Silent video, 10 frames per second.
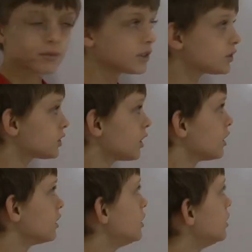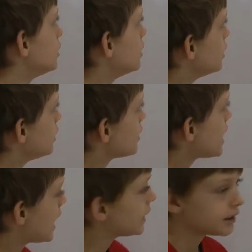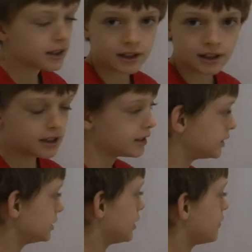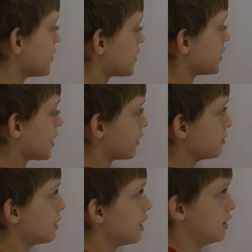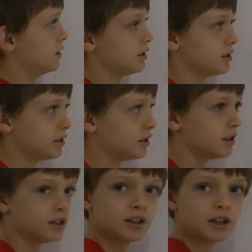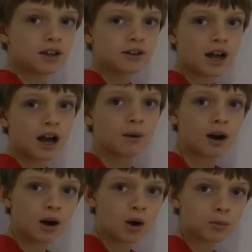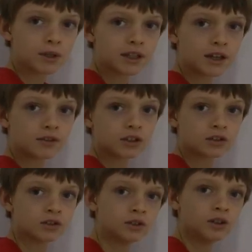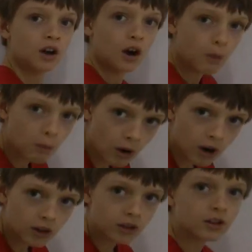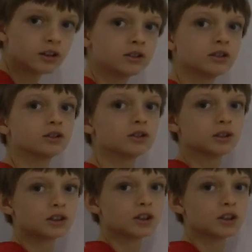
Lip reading: So that is the theory behind it. Now I'll be giving you one to do on